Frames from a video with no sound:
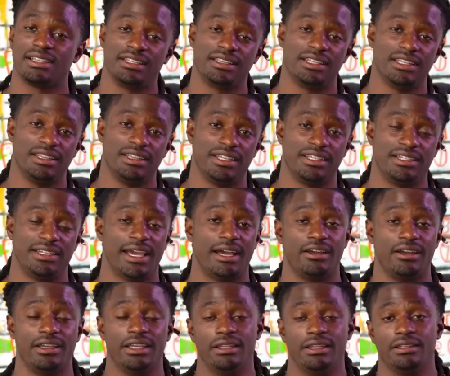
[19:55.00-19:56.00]
click the link
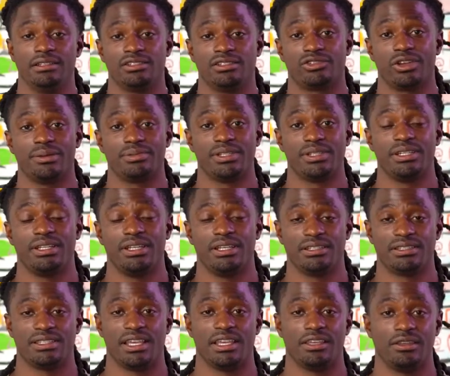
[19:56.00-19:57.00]
down in the description.
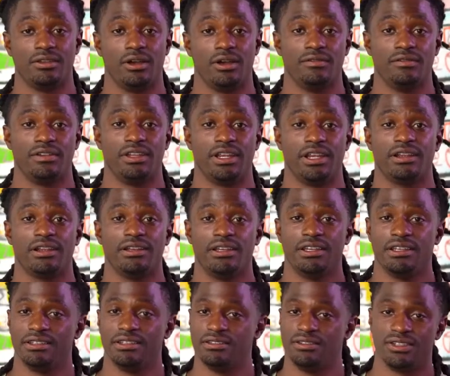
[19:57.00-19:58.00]
It'll take you over there.
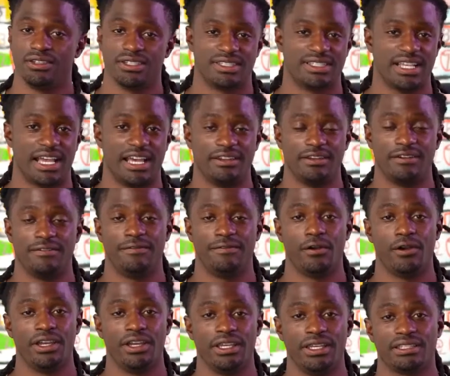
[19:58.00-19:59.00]
You can sign up
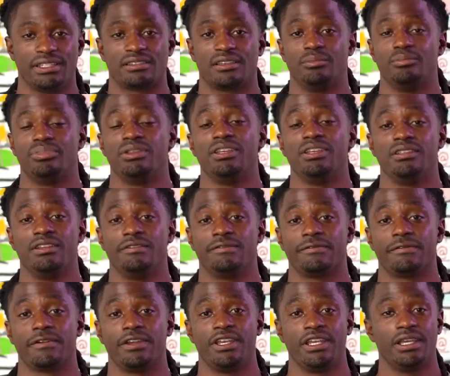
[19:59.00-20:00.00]
for it. It's completely
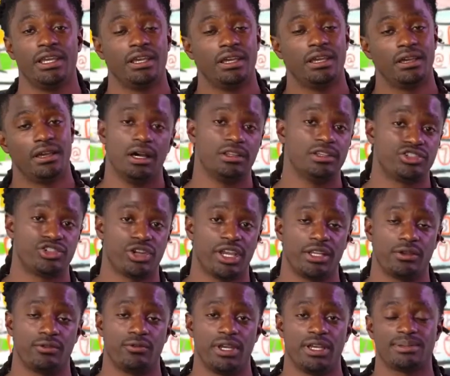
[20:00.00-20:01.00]
free. Other
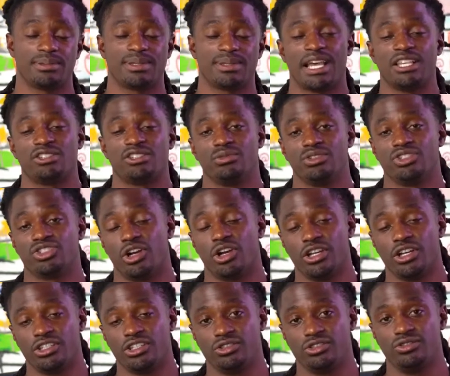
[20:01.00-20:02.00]
trading websites will
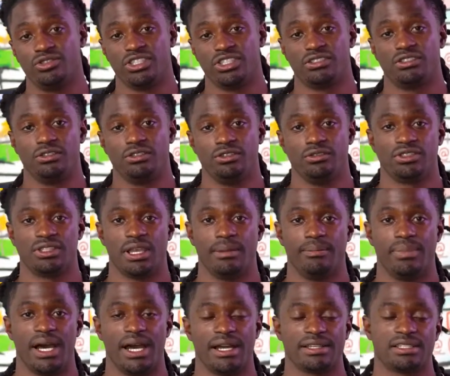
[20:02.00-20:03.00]
charge you just to use
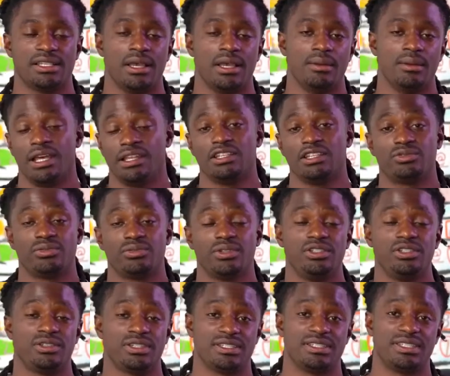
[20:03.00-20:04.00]
that box. Now this one,
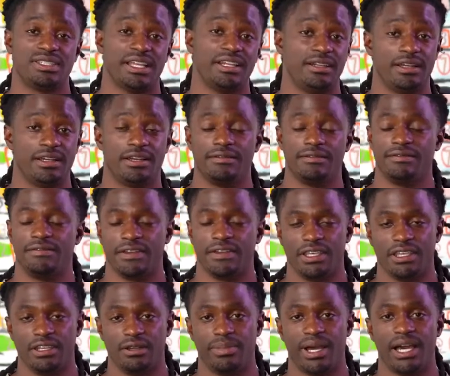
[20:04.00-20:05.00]
you can set it up,
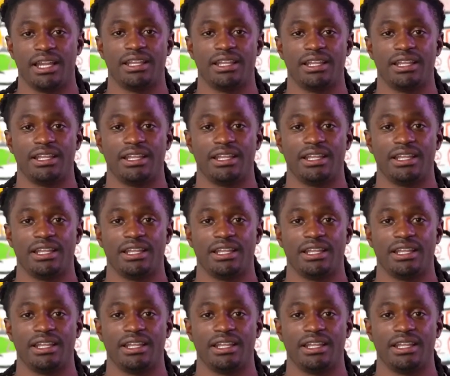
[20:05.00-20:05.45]
forget about